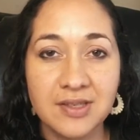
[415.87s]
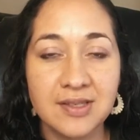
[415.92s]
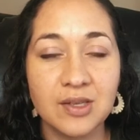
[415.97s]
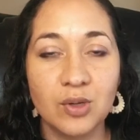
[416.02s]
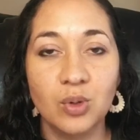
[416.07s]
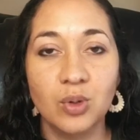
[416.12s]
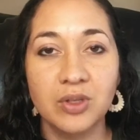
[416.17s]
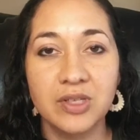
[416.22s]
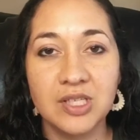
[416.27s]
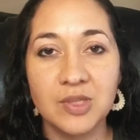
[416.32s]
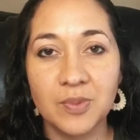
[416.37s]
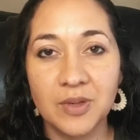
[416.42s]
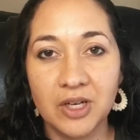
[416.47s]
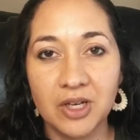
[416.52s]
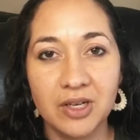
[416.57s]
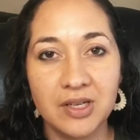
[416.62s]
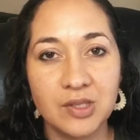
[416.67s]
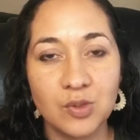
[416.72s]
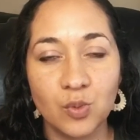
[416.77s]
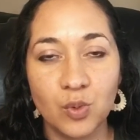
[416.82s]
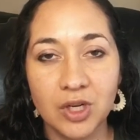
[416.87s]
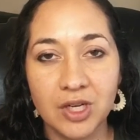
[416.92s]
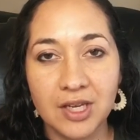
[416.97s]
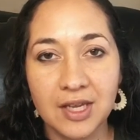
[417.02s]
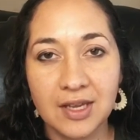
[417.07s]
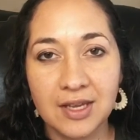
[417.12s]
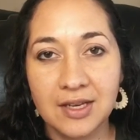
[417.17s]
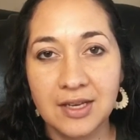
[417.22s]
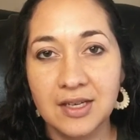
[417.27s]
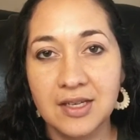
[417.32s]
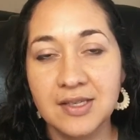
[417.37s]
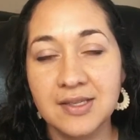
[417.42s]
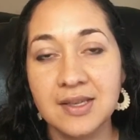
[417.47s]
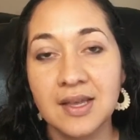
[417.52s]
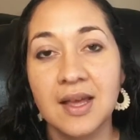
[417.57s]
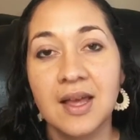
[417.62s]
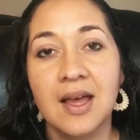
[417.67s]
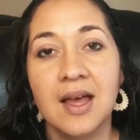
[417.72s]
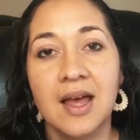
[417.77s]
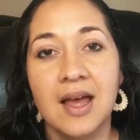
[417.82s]
The Holy Spirit is working in us,
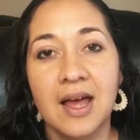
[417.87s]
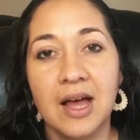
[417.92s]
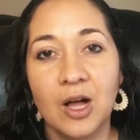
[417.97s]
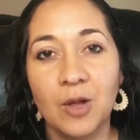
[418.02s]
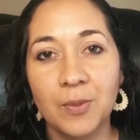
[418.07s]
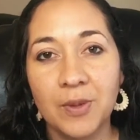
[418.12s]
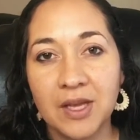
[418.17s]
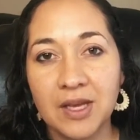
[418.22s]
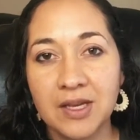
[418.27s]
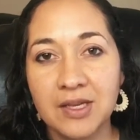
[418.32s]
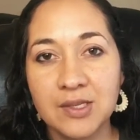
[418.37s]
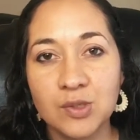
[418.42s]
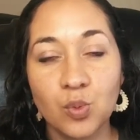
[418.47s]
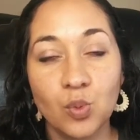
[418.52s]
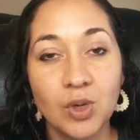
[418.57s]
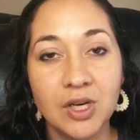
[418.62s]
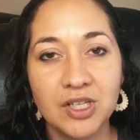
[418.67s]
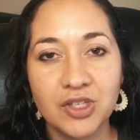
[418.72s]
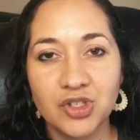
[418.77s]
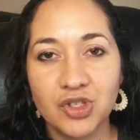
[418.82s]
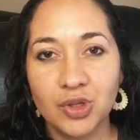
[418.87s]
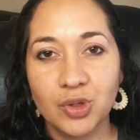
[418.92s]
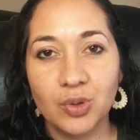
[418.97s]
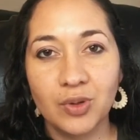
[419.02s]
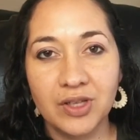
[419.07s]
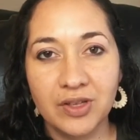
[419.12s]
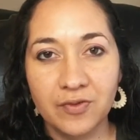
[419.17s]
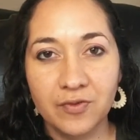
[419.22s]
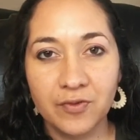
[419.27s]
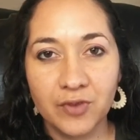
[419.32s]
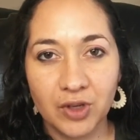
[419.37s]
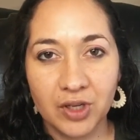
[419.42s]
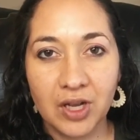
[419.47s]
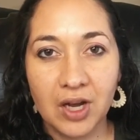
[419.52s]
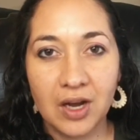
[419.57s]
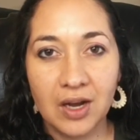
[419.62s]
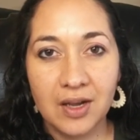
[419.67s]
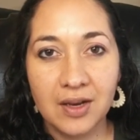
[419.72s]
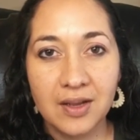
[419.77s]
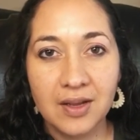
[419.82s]
helping us want to live for
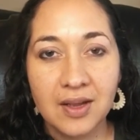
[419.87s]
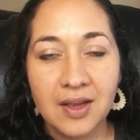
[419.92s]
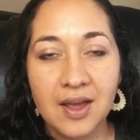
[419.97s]
God.